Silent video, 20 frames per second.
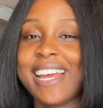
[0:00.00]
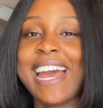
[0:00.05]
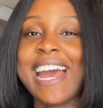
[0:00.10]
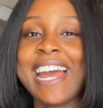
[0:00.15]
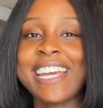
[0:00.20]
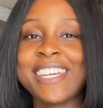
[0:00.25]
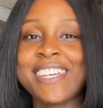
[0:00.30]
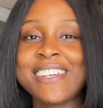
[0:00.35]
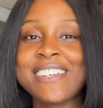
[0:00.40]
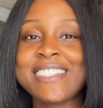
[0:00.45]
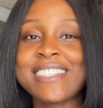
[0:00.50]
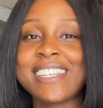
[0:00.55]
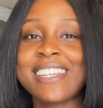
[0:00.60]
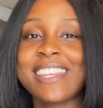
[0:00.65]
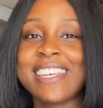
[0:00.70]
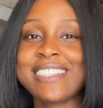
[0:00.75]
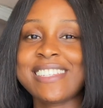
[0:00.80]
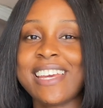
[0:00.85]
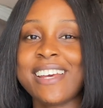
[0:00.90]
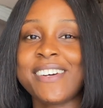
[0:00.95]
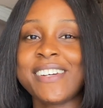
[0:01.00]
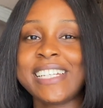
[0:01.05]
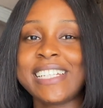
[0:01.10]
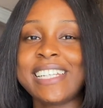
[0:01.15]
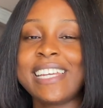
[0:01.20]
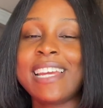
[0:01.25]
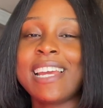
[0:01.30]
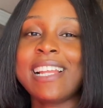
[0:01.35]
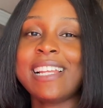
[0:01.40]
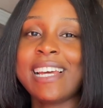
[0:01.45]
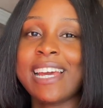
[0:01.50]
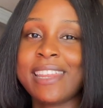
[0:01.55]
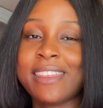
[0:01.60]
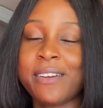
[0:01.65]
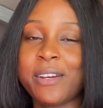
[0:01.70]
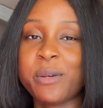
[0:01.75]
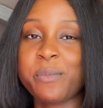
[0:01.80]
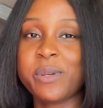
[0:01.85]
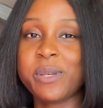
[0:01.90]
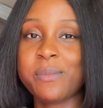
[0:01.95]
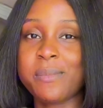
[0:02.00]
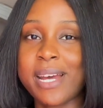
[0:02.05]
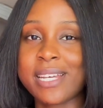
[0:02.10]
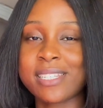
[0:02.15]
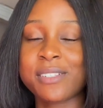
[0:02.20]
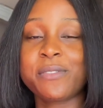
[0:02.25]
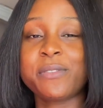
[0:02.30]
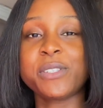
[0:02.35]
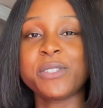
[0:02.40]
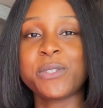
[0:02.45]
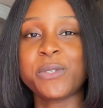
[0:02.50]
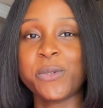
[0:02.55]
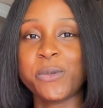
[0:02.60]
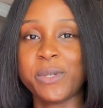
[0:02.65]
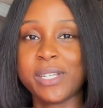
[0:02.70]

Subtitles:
I used this LED light therapy mask for 2